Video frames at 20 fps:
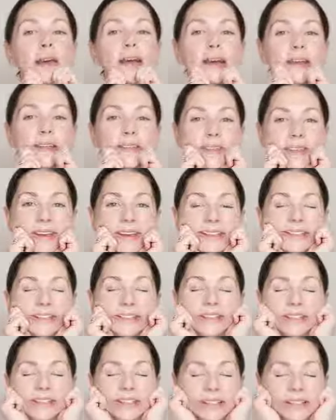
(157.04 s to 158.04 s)
and then
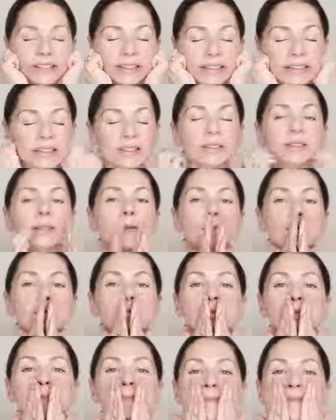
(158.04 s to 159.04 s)
just
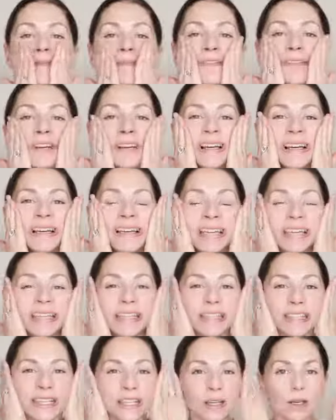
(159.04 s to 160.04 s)

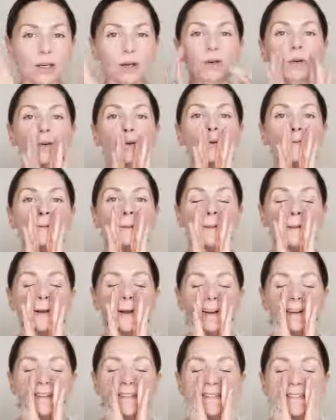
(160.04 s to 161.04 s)
releasing it all
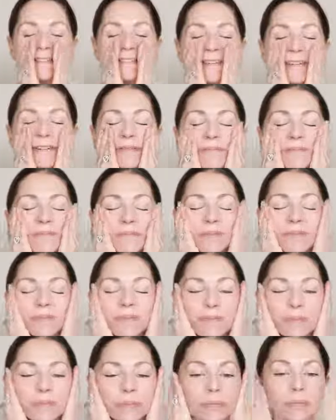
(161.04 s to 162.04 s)
off.
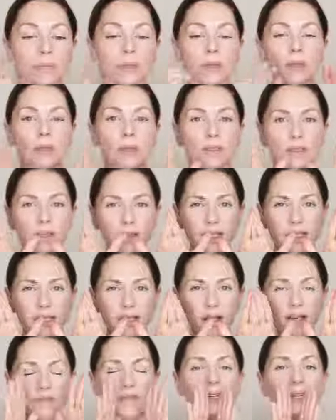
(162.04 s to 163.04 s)
So that's
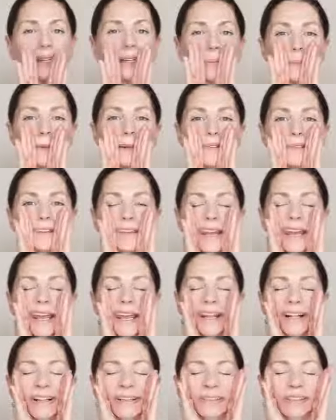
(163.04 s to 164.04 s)
kind of a little bit of an
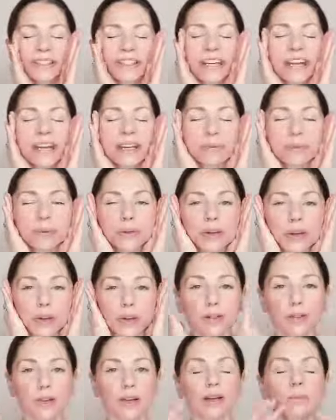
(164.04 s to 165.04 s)
L shape
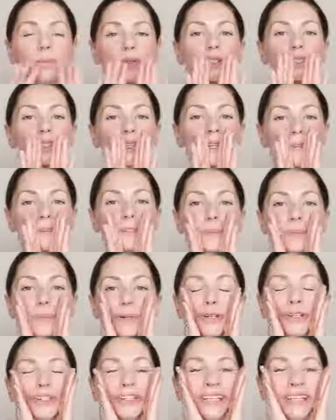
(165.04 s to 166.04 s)
that I'm just
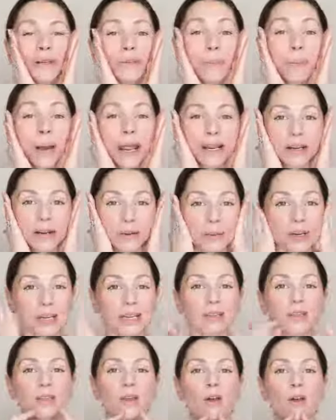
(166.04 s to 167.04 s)
pushing back
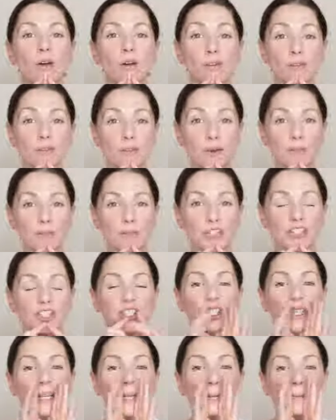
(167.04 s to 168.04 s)
with from the
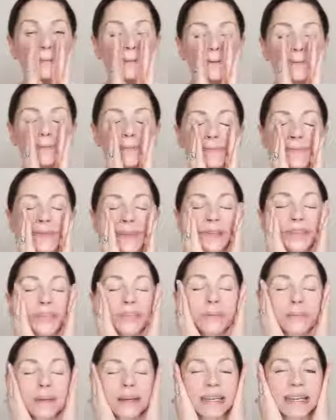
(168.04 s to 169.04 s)
chin
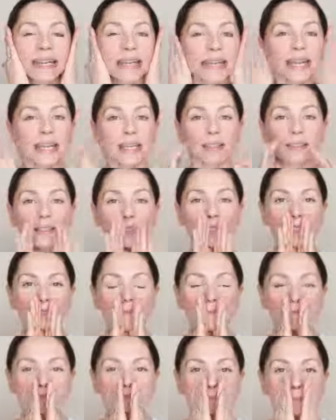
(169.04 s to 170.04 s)
to my ears.